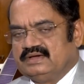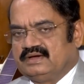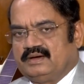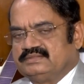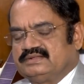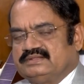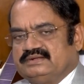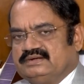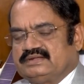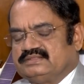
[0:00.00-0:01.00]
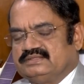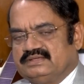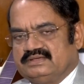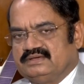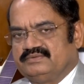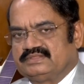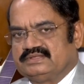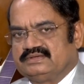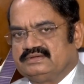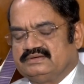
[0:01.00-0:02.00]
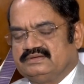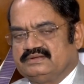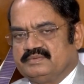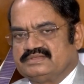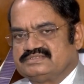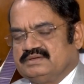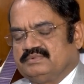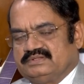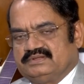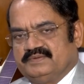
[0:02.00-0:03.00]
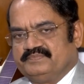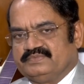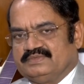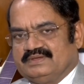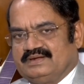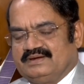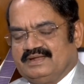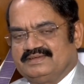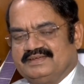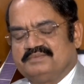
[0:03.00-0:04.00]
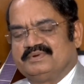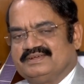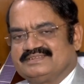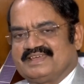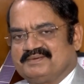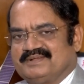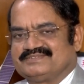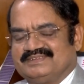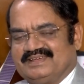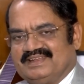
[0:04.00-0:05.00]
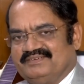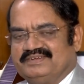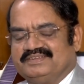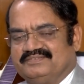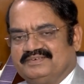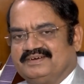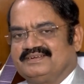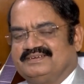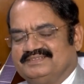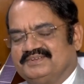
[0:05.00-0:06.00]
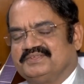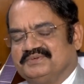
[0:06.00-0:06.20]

Other than that, I think everything remains same. And like anybody else, I am also eagerly waiting for that